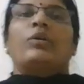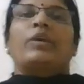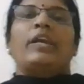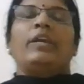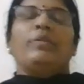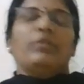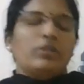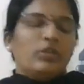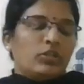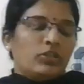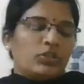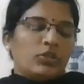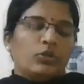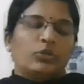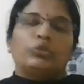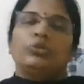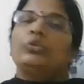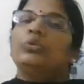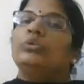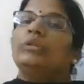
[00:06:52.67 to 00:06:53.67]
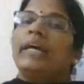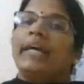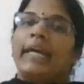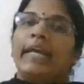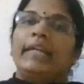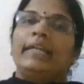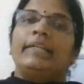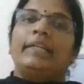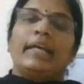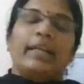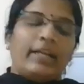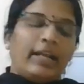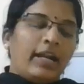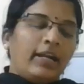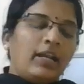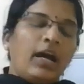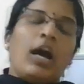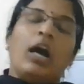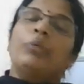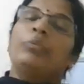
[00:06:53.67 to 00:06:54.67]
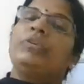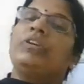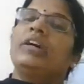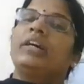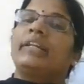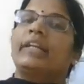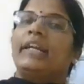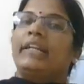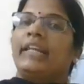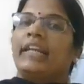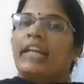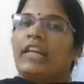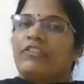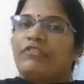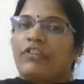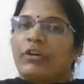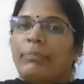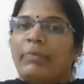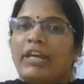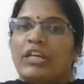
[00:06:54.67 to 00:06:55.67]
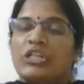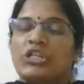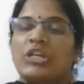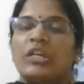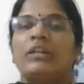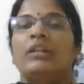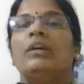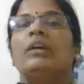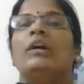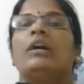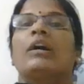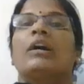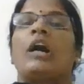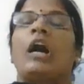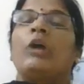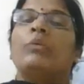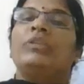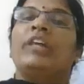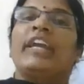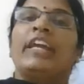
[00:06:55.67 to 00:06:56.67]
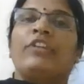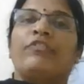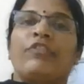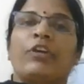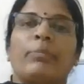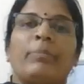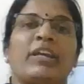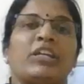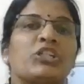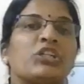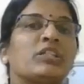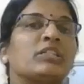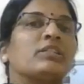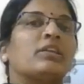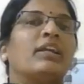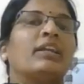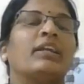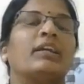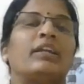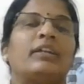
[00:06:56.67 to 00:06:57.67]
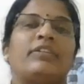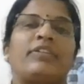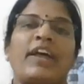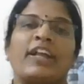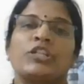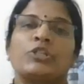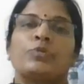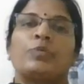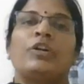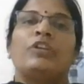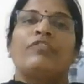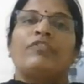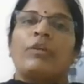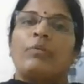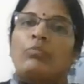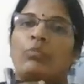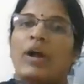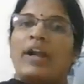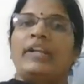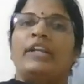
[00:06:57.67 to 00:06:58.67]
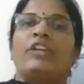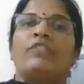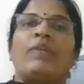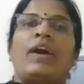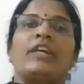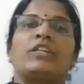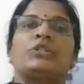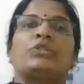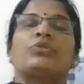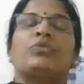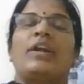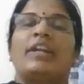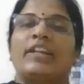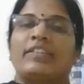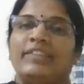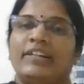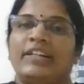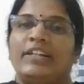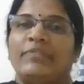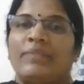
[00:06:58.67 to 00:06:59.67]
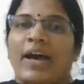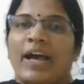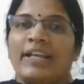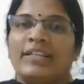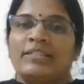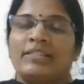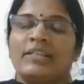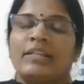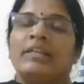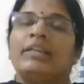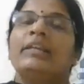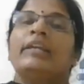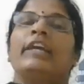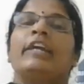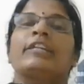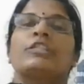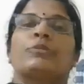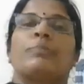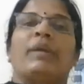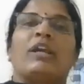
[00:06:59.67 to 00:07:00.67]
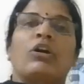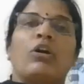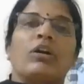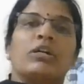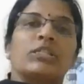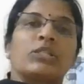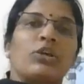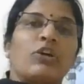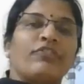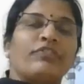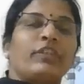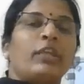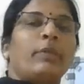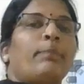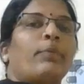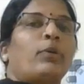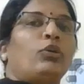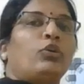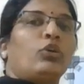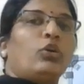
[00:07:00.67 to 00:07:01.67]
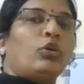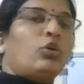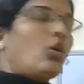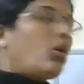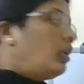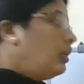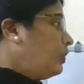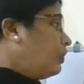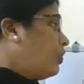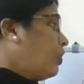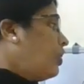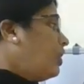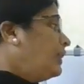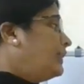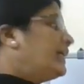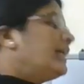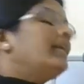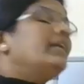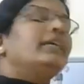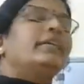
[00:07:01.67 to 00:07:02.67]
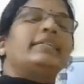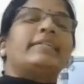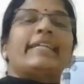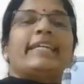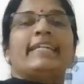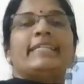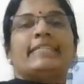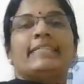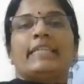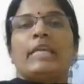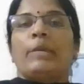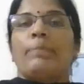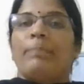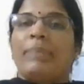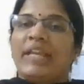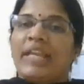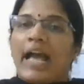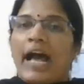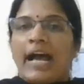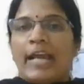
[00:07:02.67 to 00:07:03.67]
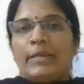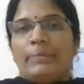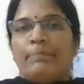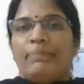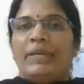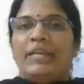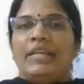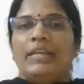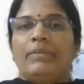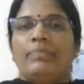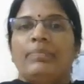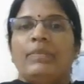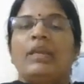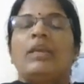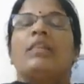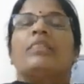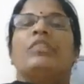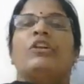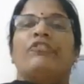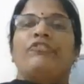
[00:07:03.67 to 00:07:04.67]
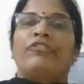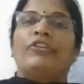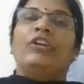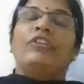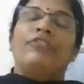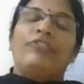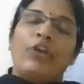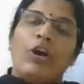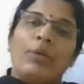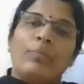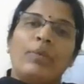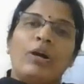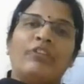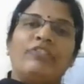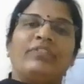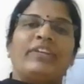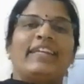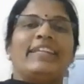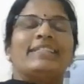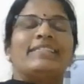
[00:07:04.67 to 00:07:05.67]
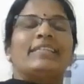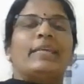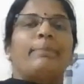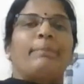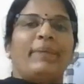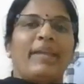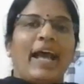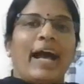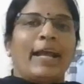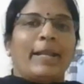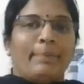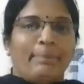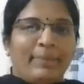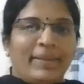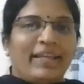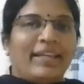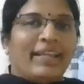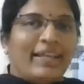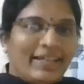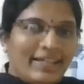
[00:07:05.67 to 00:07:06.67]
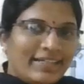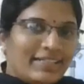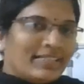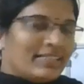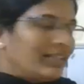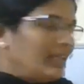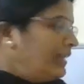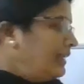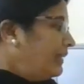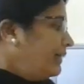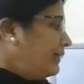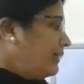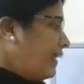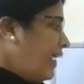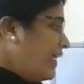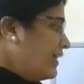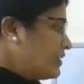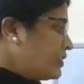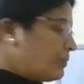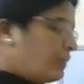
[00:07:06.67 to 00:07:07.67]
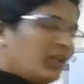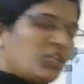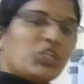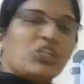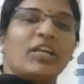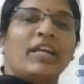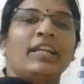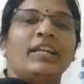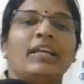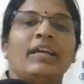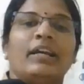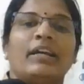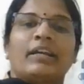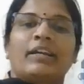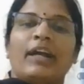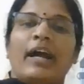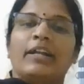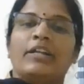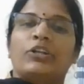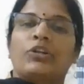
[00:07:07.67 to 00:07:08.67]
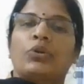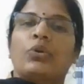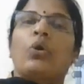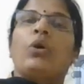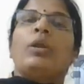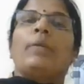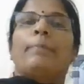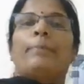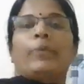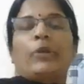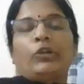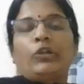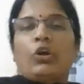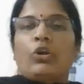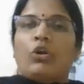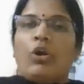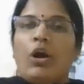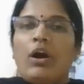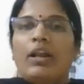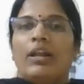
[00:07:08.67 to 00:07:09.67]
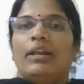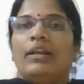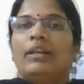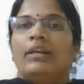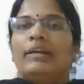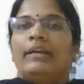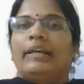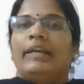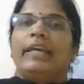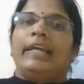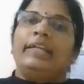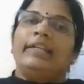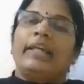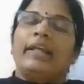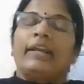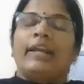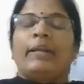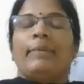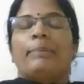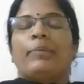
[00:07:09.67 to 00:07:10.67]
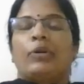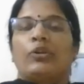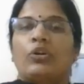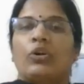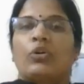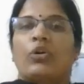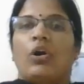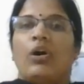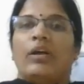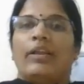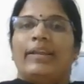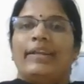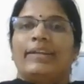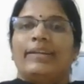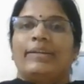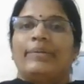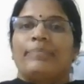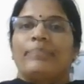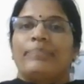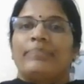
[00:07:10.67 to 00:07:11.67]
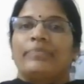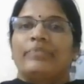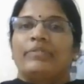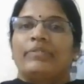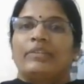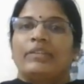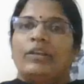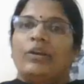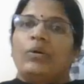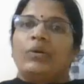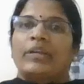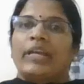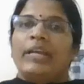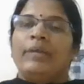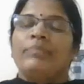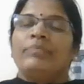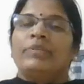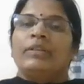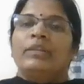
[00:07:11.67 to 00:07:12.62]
Okay. So through the internet, how you are getting information, how the informations are transferred from one device to another device, it's because of protocol called TCP/IP. The full form of TCP/IP is Transmission Control Protocol, Internet Protocol. Okay.